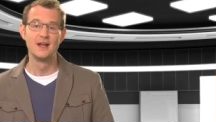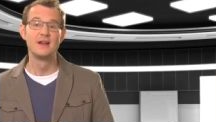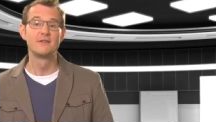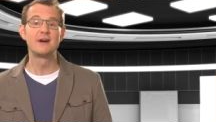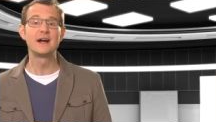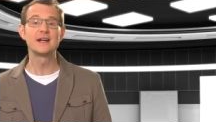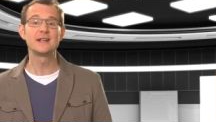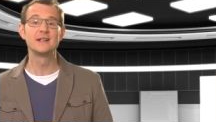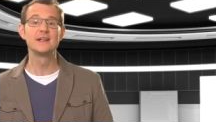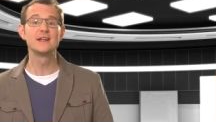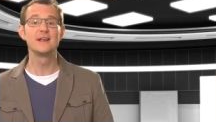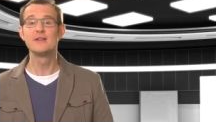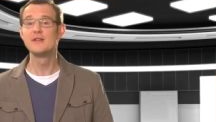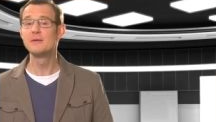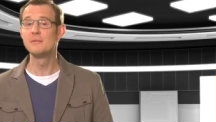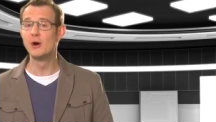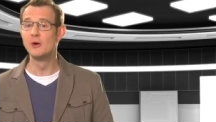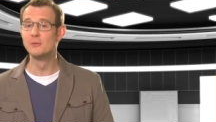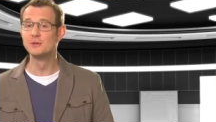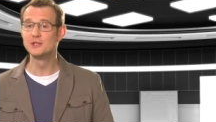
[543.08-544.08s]
Finally, the
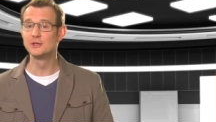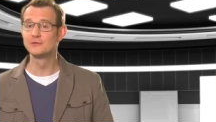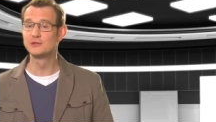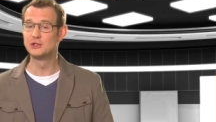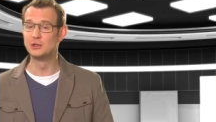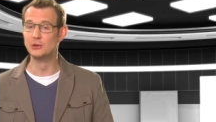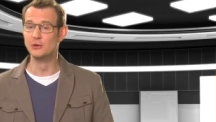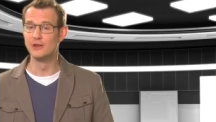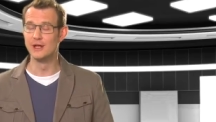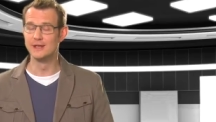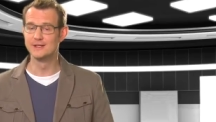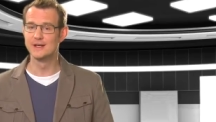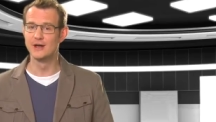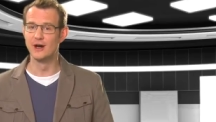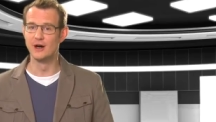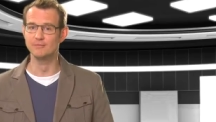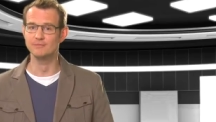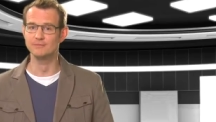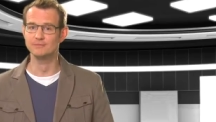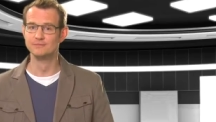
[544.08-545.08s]
moment of truth has
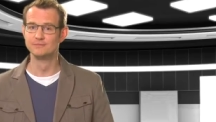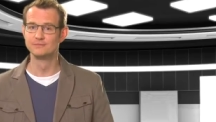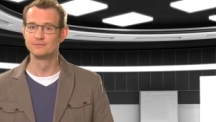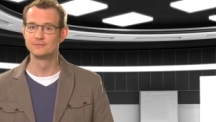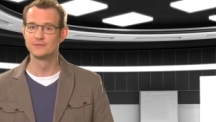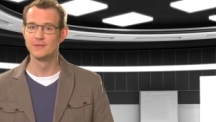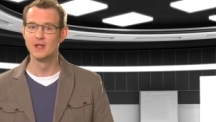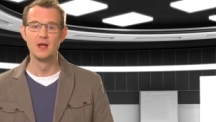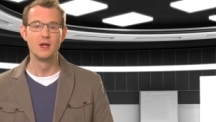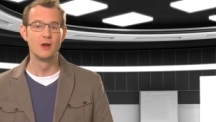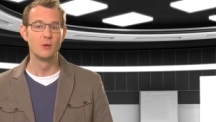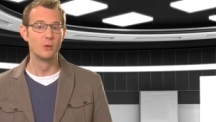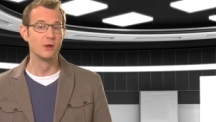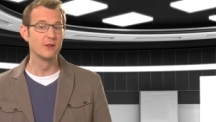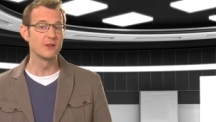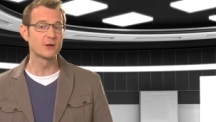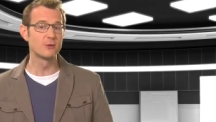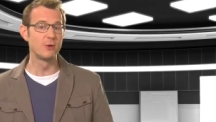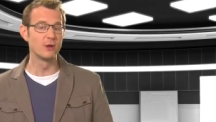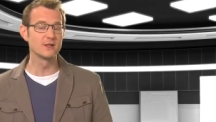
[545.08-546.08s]
come. Will
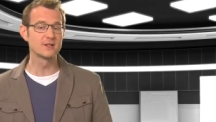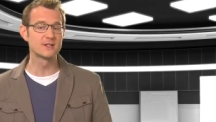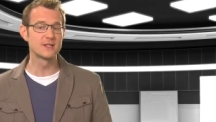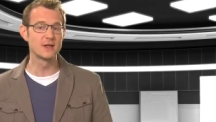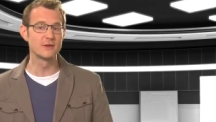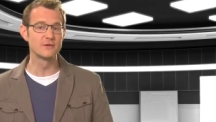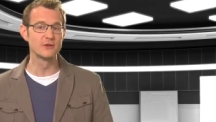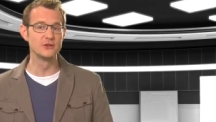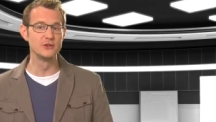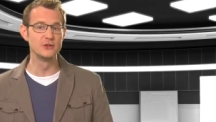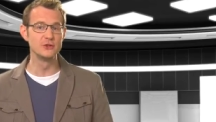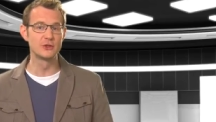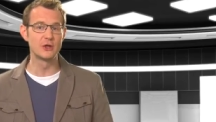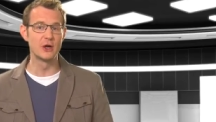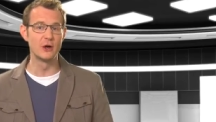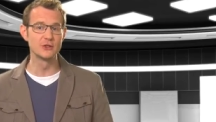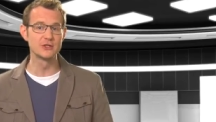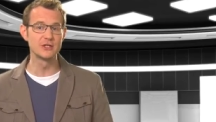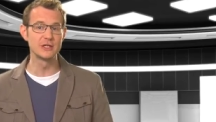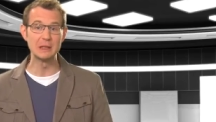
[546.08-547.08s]
the quality of the new
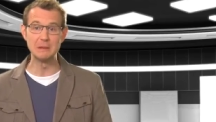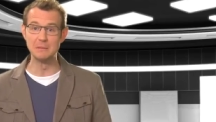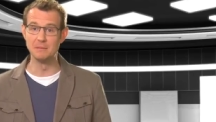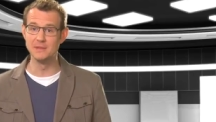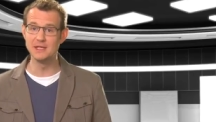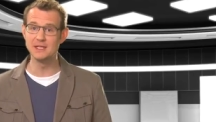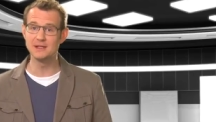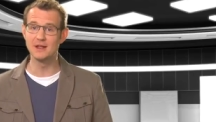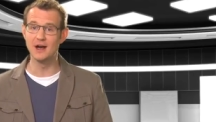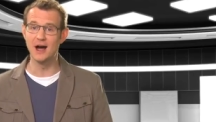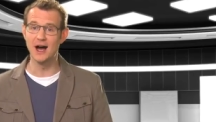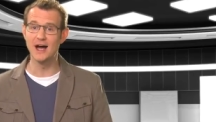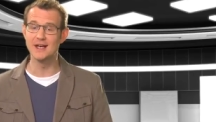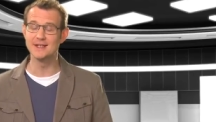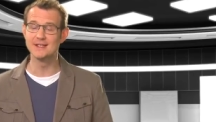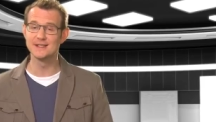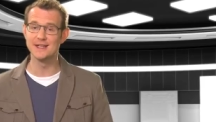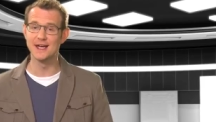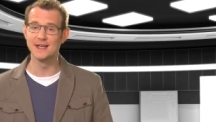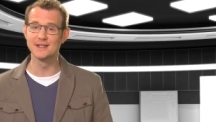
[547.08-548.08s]
coating meet the high
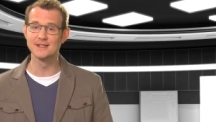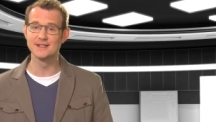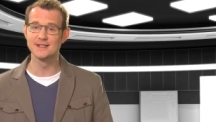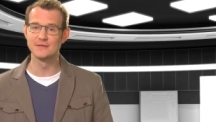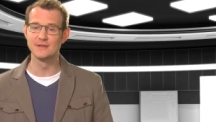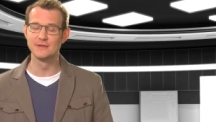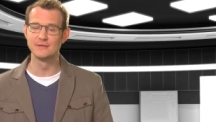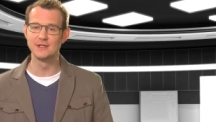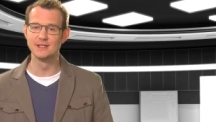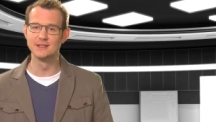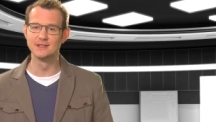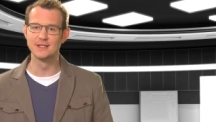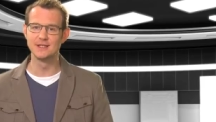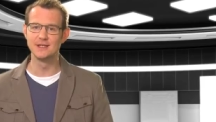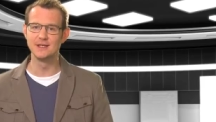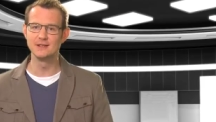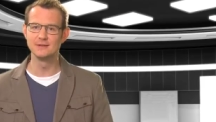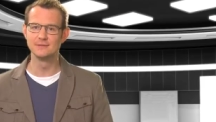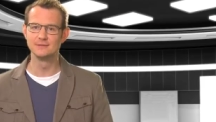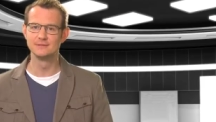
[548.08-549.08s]
standards of the
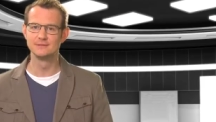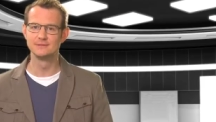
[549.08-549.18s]
VLT?